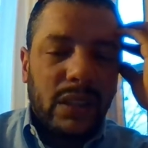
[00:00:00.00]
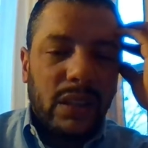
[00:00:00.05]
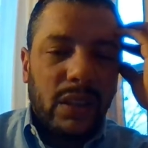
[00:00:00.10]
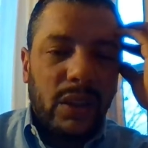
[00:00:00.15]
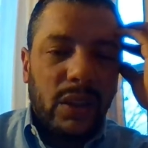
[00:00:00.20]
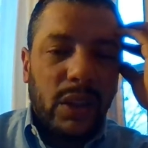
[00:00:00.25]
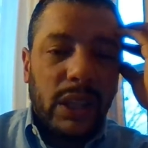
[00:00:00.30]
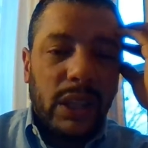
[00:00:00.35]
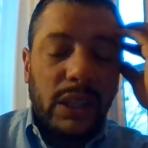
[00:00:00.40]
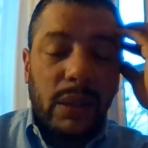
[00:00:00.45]

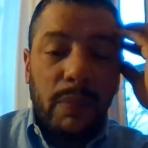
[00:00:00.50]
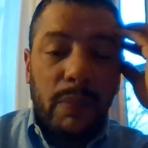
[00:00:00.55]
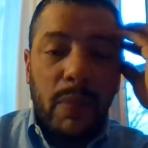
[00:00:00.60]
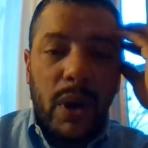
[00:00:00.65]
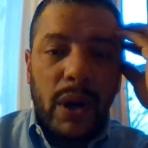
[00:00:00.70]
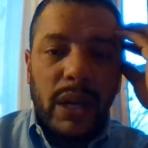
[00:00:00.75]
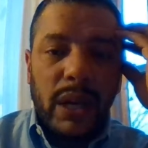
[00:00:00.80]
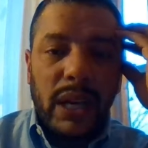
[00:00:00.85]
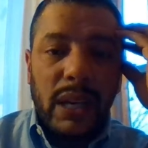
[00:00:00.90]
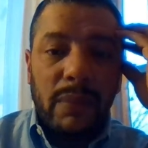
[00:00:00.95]
look at the
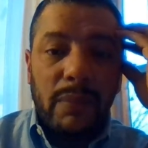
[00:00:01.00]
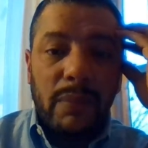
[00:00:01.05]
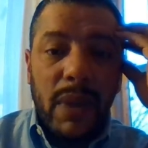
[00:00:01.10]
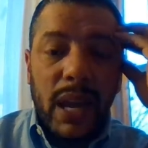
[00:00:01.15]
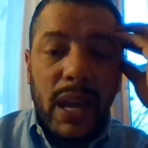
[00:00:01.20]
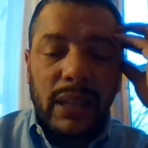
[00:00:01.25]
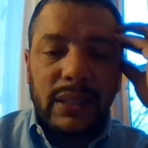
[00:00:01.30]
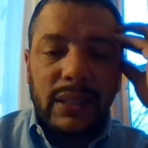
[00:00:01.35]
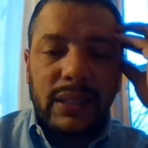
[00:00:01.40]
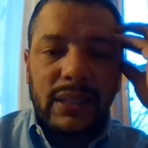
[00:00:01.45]
marketing
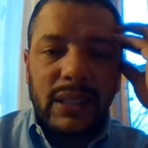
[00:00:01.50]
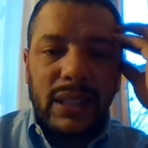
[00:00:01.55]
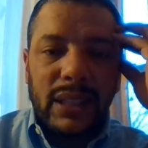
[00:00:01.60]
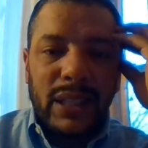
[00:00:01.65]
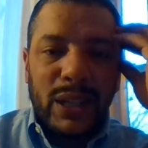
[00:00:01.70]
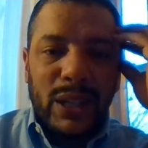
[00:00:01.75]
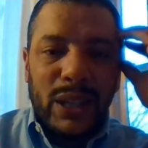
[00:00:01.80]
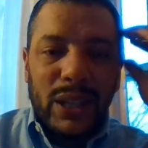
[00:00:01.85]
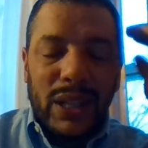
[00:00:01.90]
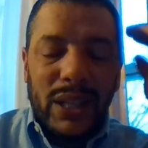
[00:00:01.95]
mix,
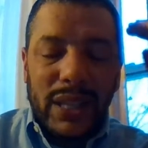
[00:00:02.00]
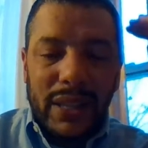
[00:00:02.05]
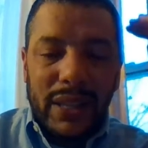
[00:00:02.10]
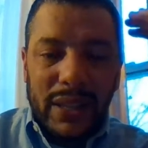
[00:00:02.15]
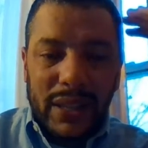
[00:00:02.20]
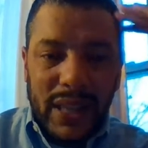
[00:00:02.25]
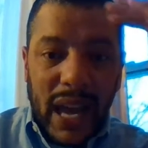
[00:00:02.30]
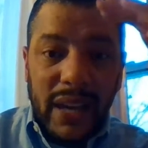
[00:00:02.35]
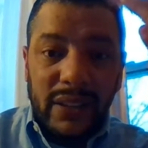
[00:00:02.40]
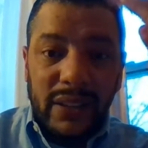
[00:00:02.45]

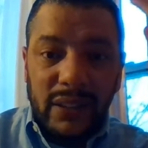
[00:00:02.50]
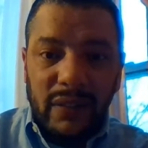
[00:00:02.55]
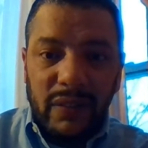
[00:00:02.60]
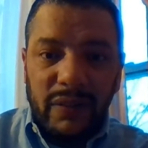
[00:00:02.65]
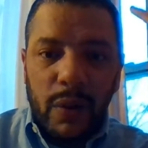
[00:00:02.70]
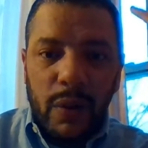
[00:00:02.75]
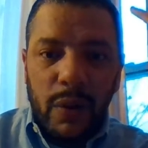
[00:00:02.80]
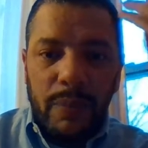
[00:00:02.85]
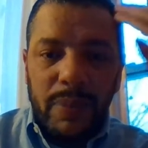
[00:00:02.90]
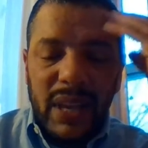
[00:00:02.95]
that is the
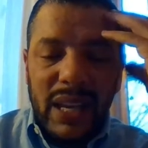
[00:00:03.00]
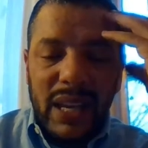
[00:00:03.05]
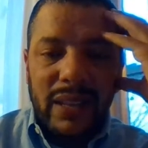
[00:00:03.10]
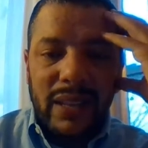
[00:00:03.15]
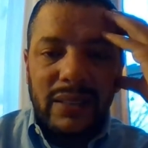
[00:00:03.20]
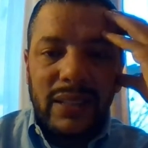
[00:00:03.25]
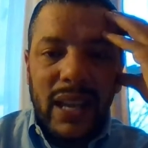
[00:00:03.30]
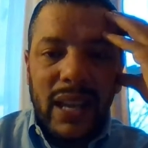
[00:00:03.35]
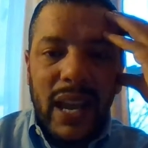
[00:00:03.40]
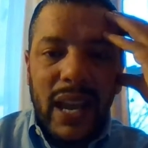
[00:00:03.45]
4
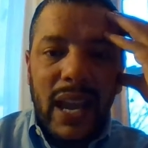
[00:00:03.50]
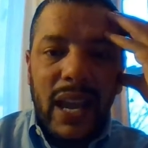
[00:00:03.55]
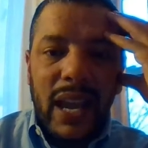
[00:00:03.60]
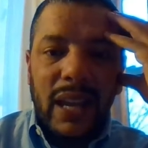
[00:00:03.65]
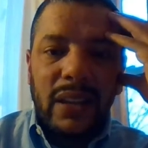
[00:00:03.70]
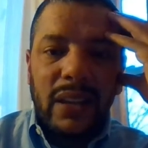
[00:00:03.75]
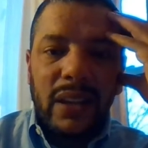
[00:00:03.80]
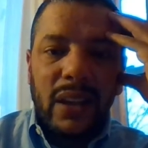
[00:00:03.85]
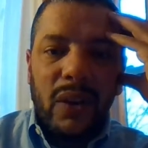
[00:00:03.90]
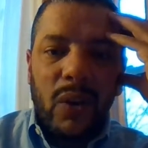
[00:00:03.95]
Ps,
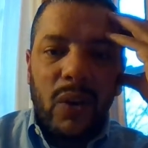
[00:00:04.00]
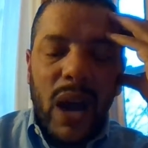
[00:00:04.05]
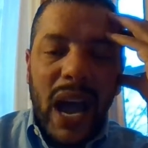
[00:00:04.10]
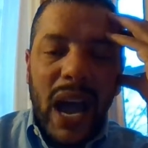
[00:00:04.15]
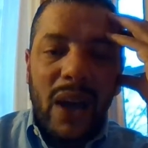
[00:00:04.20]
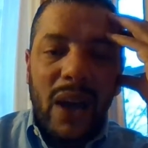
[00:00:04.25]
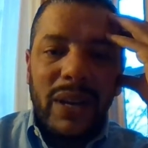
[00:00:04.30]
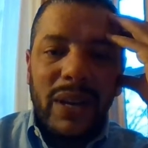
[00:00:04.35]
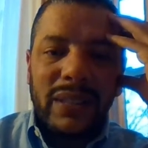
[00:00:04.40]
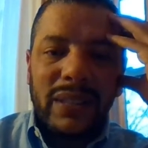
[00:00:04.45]
and
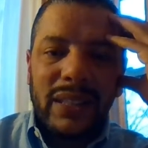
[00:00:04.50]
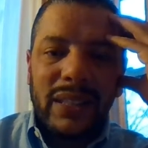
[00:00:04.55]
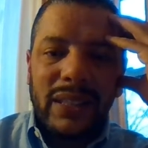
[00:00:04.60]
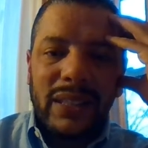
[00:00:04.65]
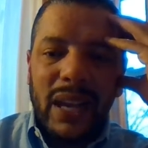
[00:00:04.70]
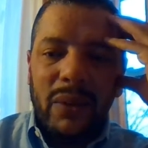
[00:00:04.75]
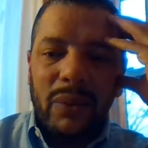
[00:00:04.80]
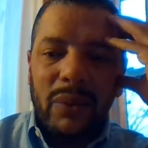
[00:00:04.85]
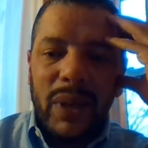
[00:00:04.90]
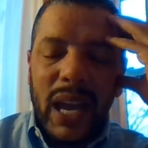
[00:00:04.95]
how is it
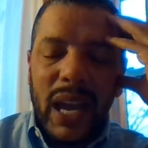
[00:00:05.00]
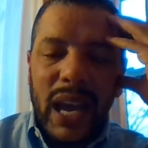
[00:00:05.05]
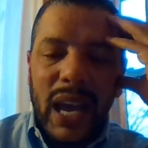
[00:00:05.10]
that we